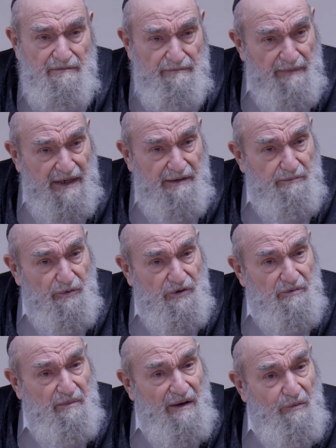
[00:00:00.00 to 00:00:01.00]
made it
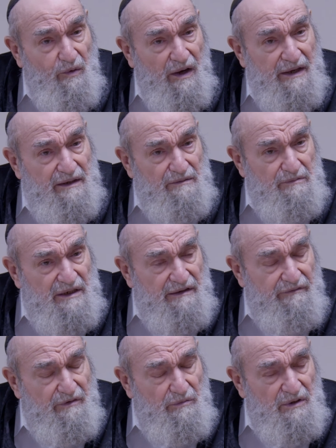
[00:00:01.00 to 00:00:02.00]
worth my while,
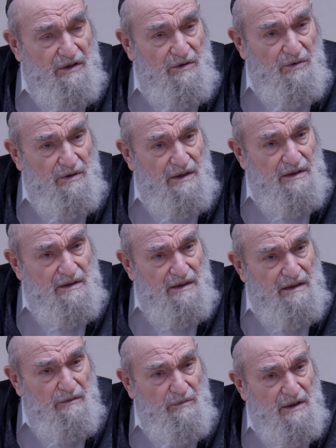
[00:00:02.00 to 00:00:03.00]
whatever you want to call it,
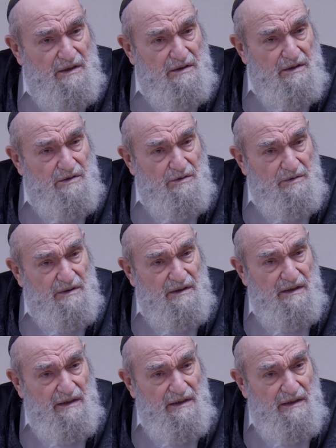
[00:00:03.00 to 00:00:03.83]
I'm willing to do it.